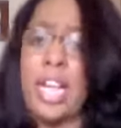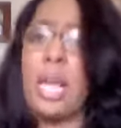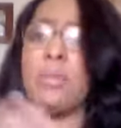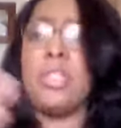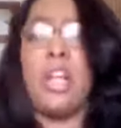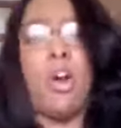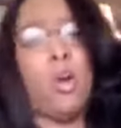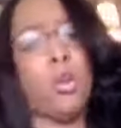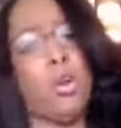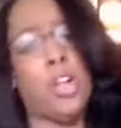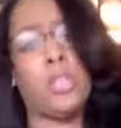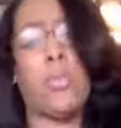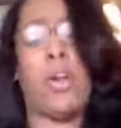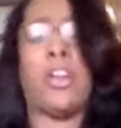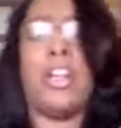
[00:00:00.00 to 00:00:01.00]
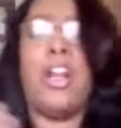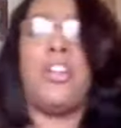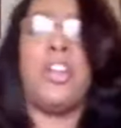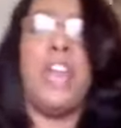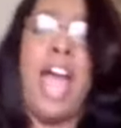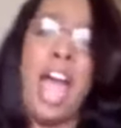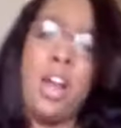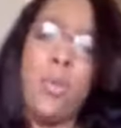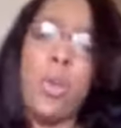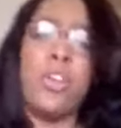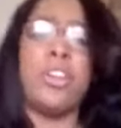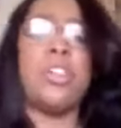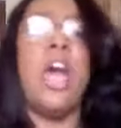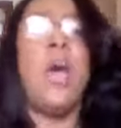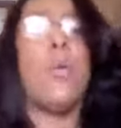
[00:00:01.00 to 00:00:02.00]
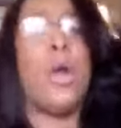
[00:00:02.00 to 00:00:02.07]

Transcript: They kept saying, Oh Lord, you brought us out here to die in the wilderness.